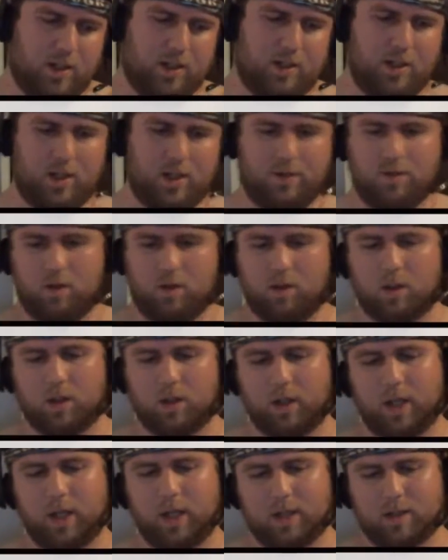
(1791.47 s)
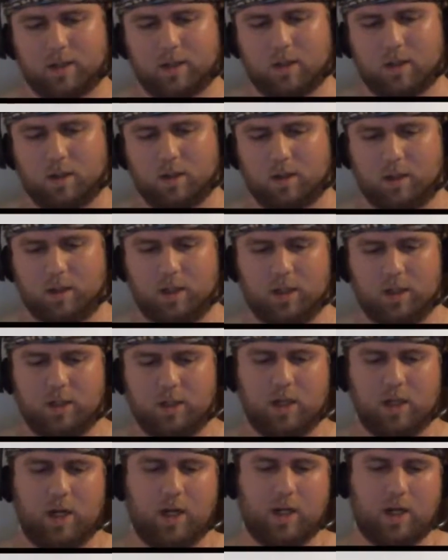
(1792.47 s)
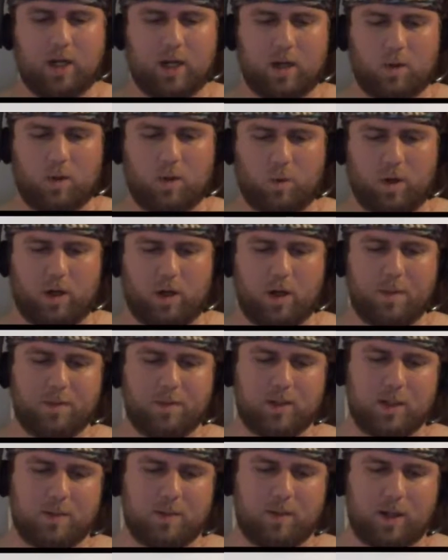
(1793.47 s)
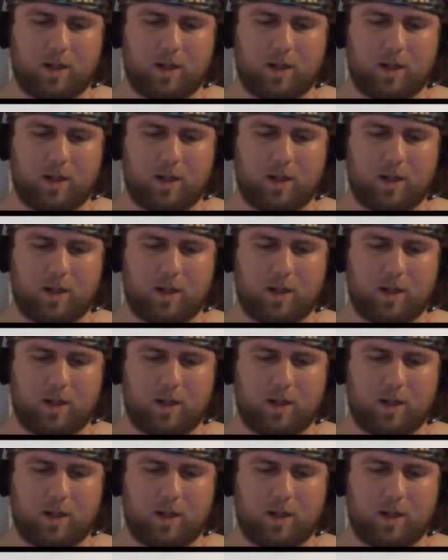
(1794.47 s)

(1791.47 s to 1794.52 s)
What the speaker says: stage 4 lung cancer, and then Jay kind of one-upped him.